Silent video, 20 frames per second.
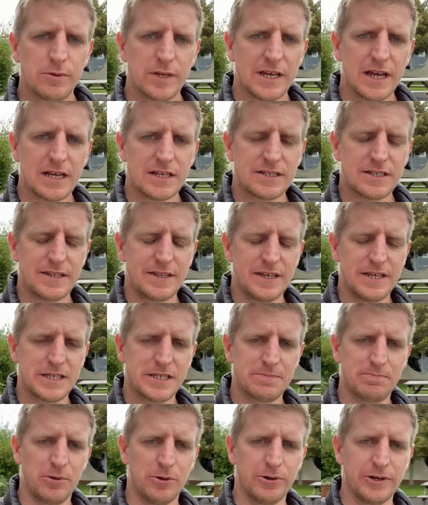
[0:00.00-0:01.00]
we get to
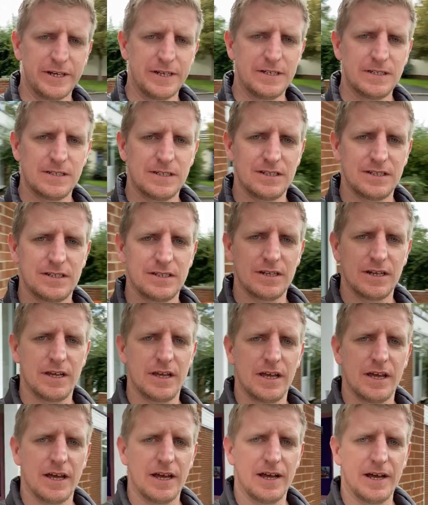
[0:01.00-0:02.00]
this point,
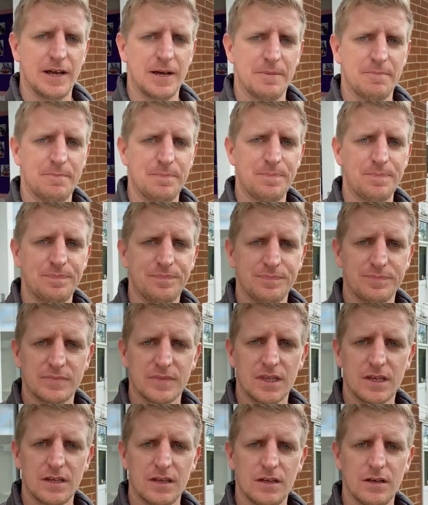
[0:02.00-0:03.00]

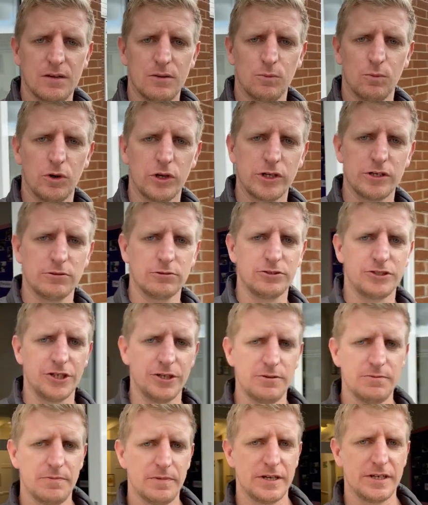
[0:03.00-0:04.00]
what you'll
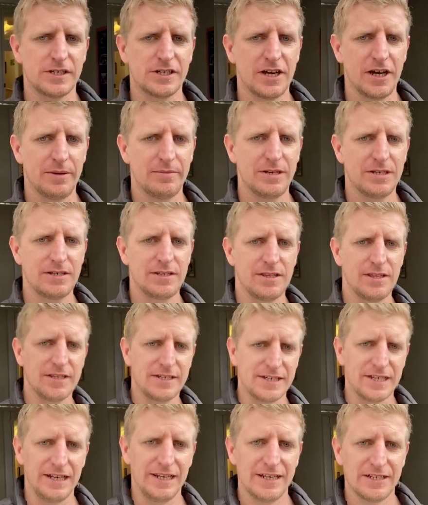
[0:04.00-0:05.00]
do is come into
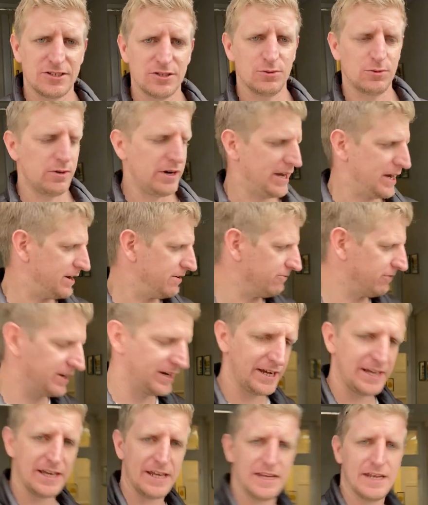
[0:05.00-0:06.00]
this little
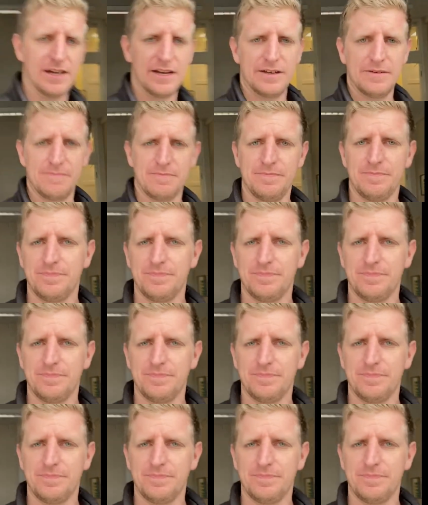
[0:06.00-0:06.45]
area here.